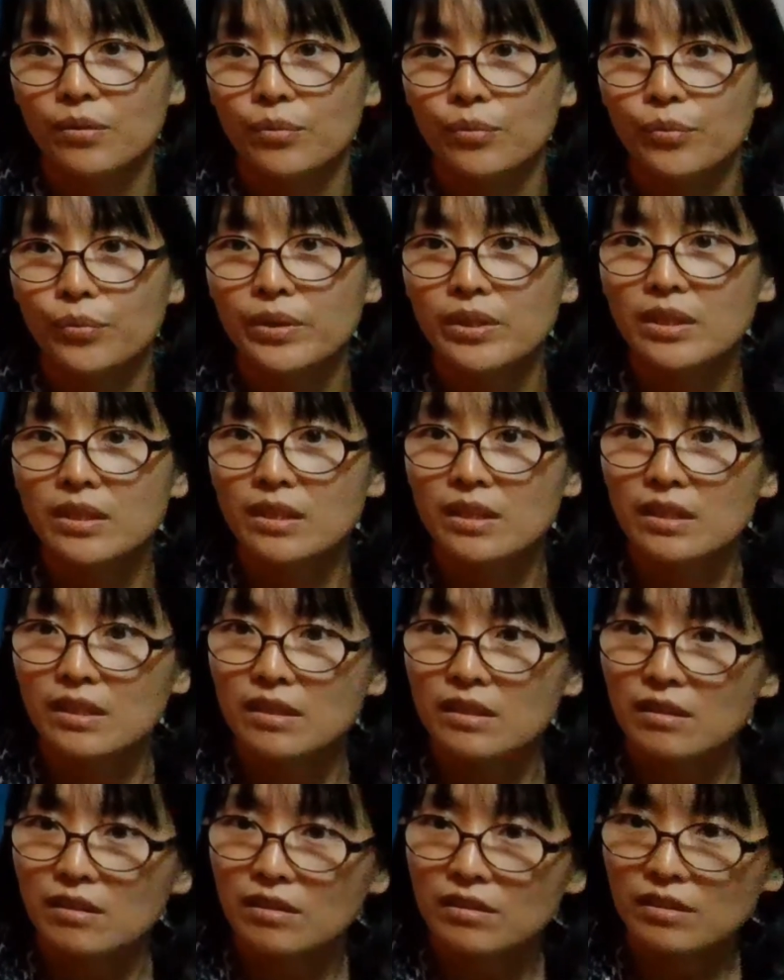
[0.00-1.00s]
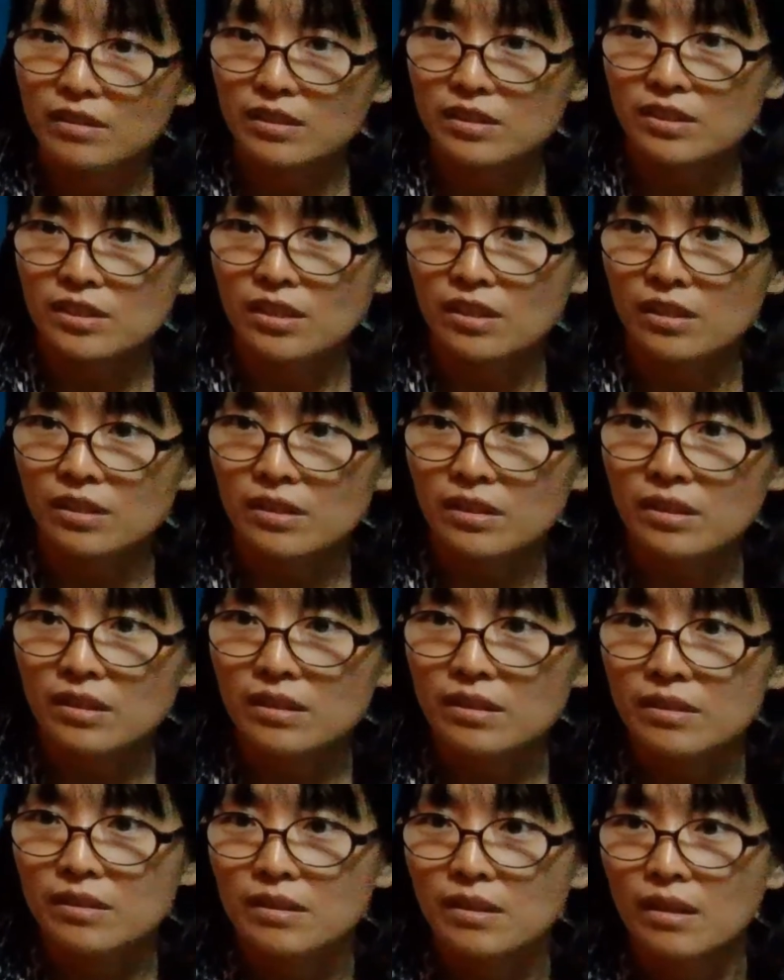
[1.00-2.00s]
With the condition,
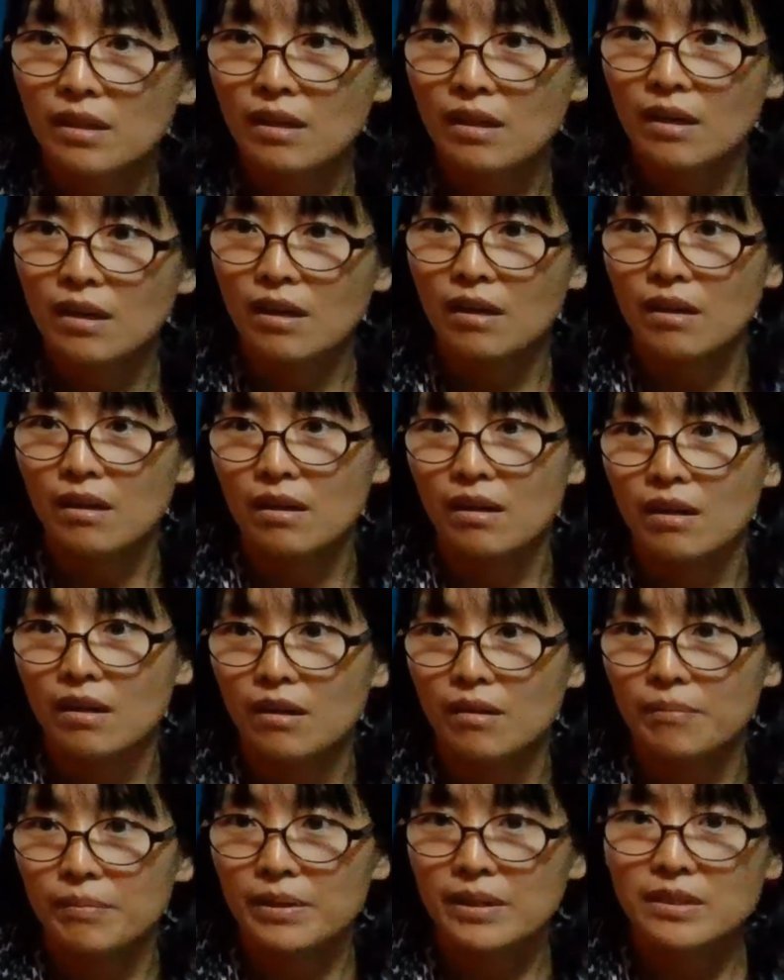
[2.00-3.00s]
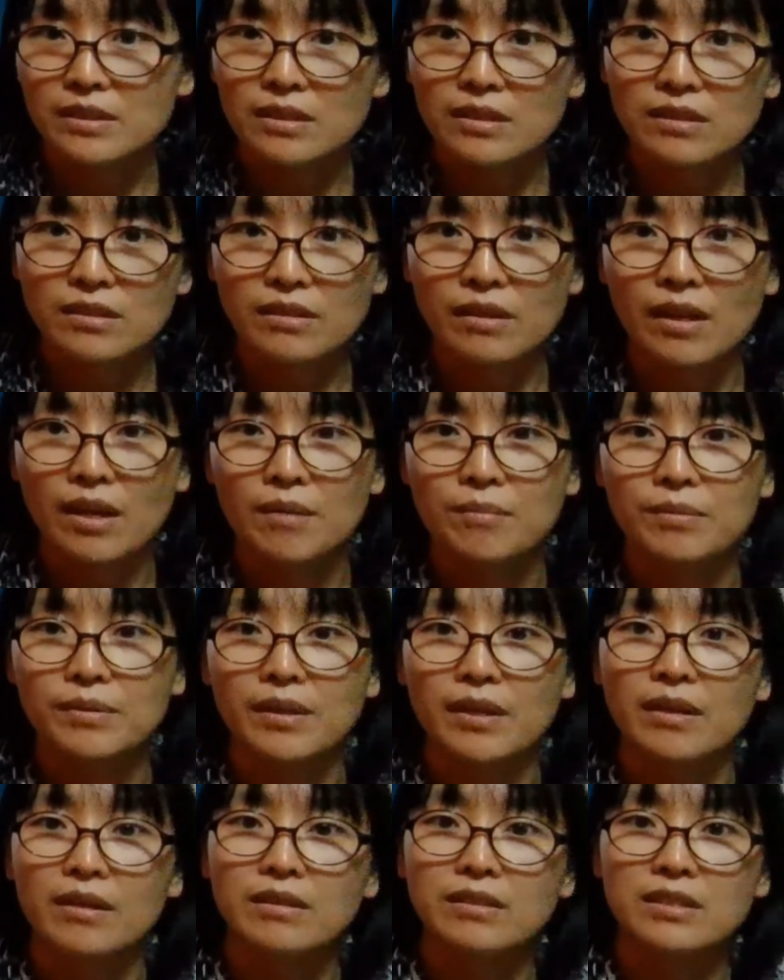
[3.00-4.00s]
patients have
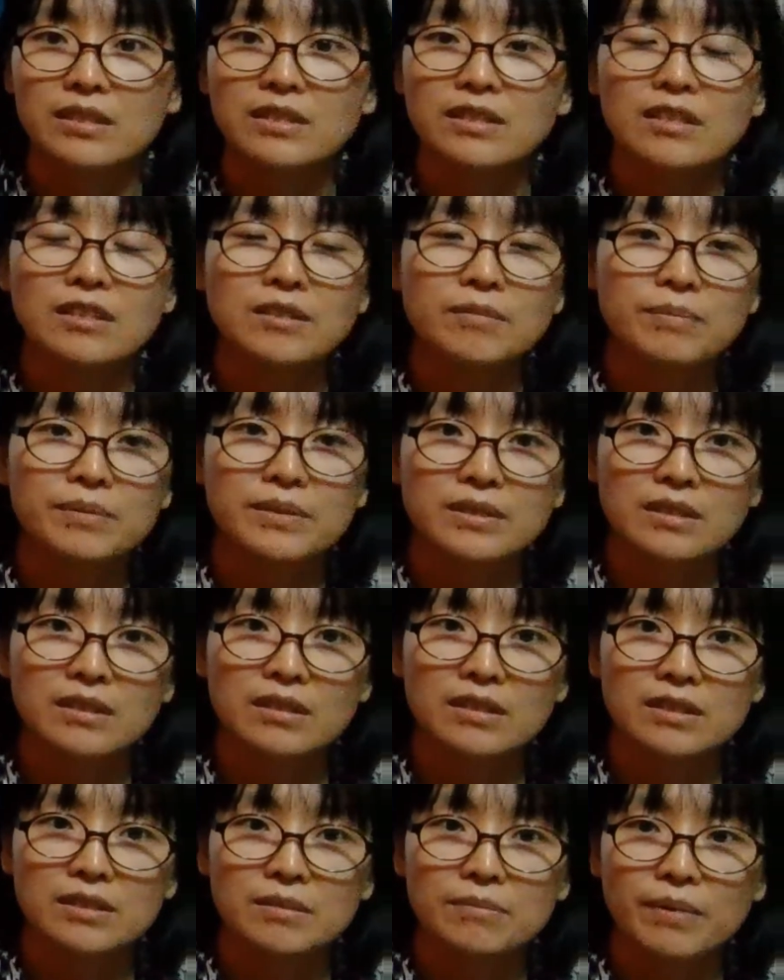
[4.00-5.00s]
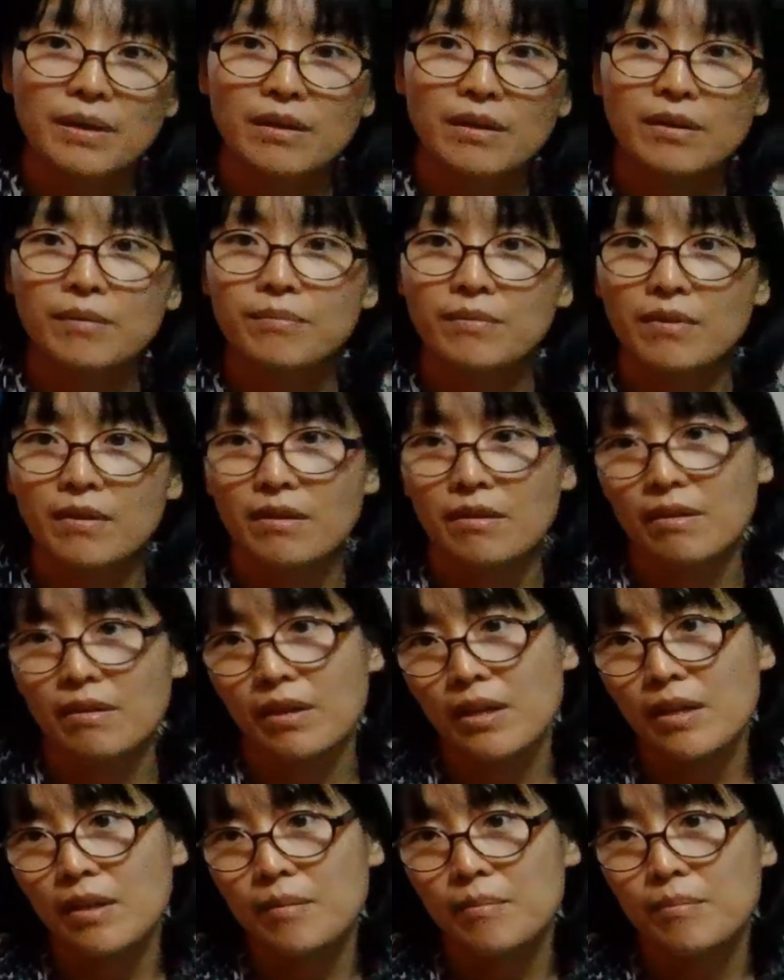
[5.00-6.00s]
their distance vision is very
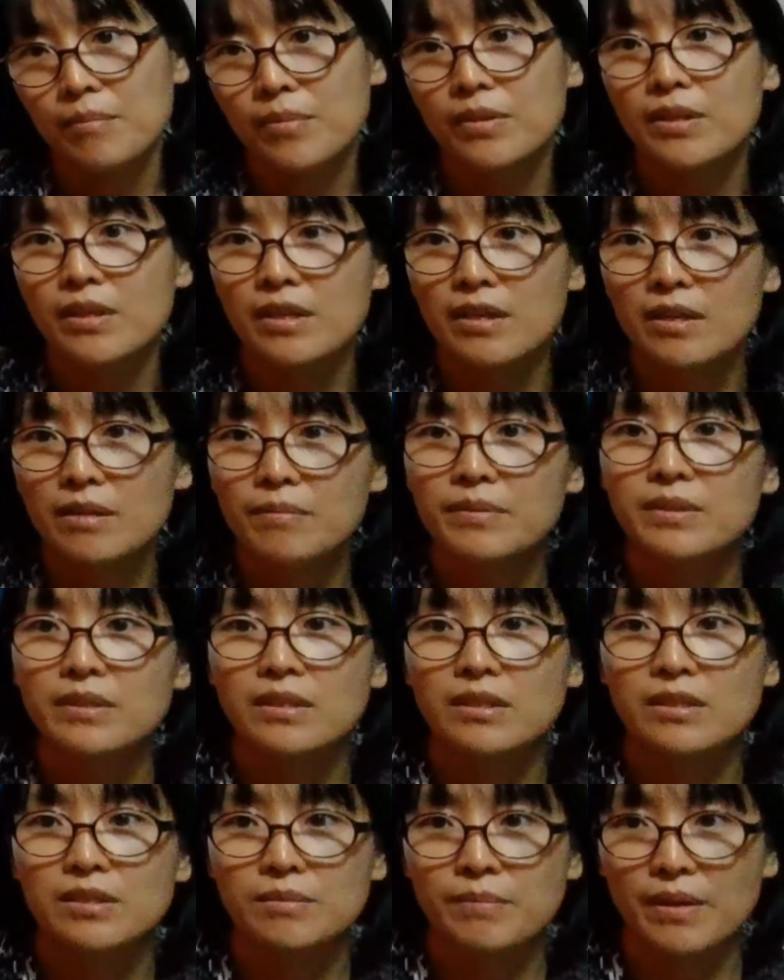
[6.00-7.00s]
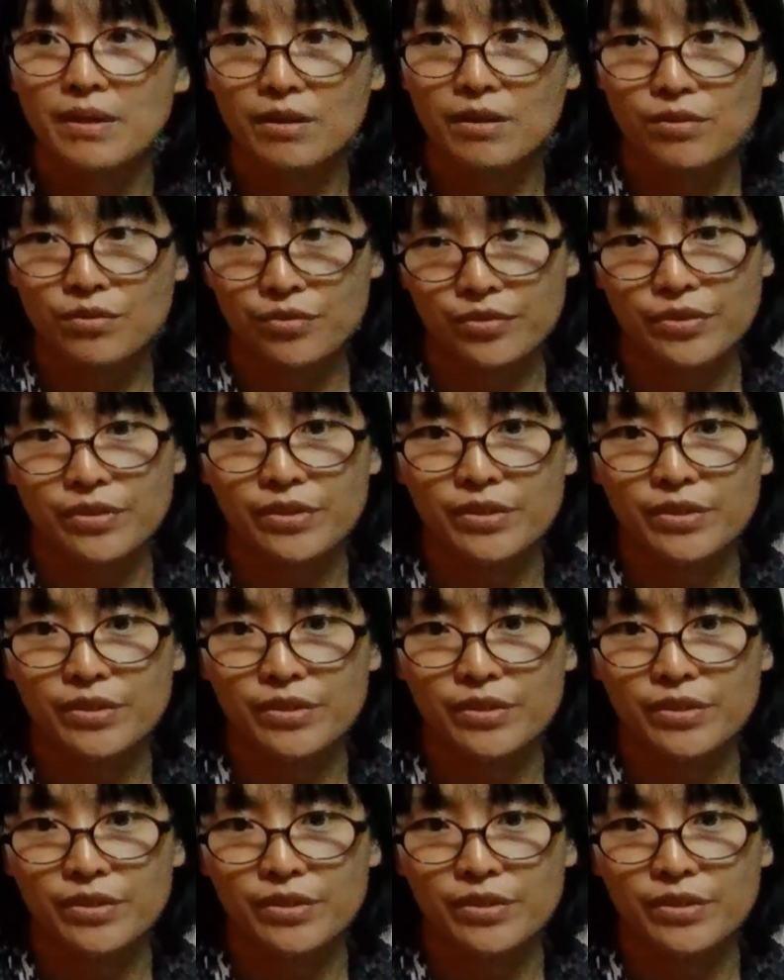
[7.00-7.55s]
blurry, but near vision is very good.